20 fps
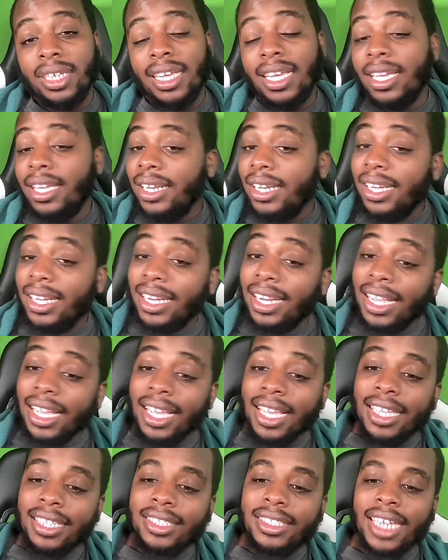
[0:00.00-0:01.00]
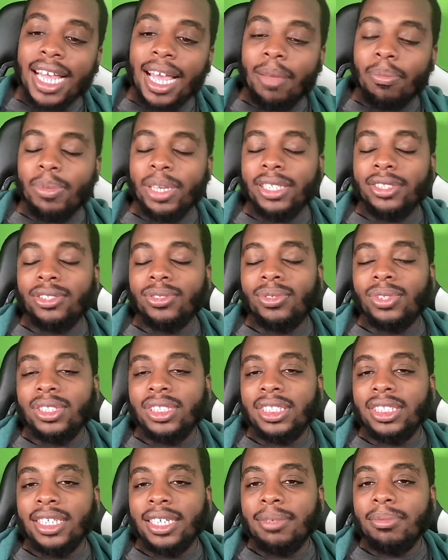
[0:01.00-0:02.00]
He needs that
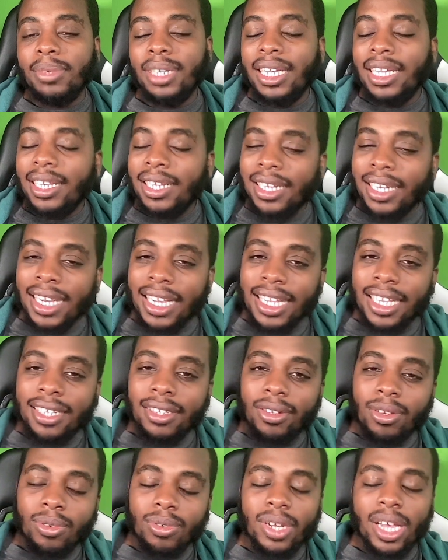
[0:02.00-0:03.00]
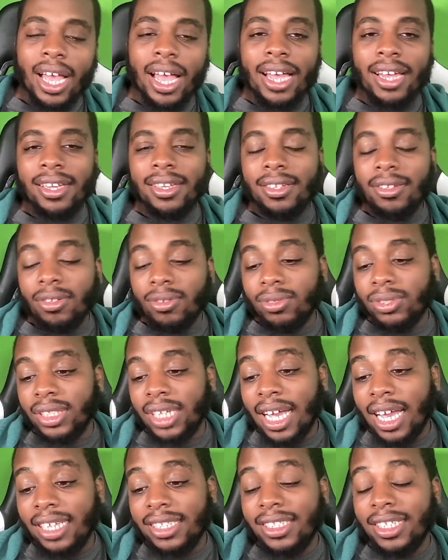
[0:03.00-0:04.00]
mentorship. He needs those
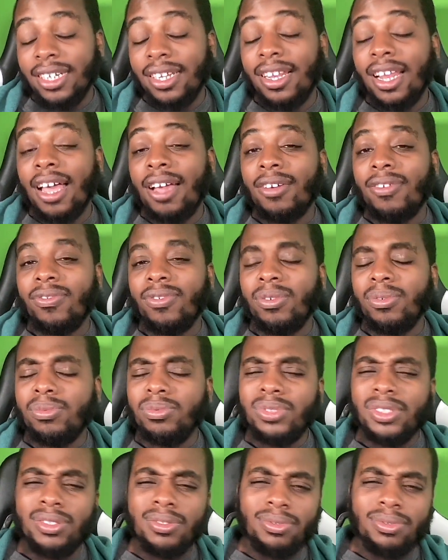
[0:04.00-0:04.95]
guys in the locker room.